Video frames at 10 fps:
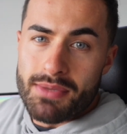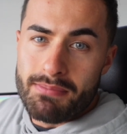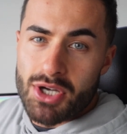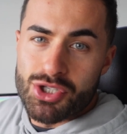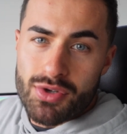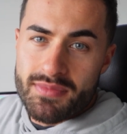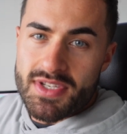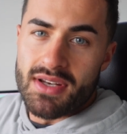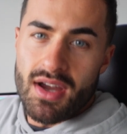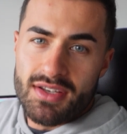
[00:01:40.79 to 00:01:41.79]
mushrooms
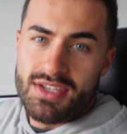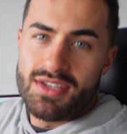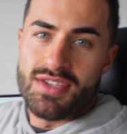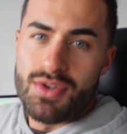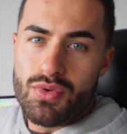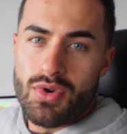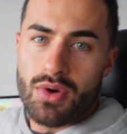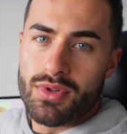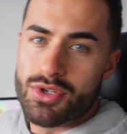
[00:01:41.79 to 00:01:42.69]
and onions, you know the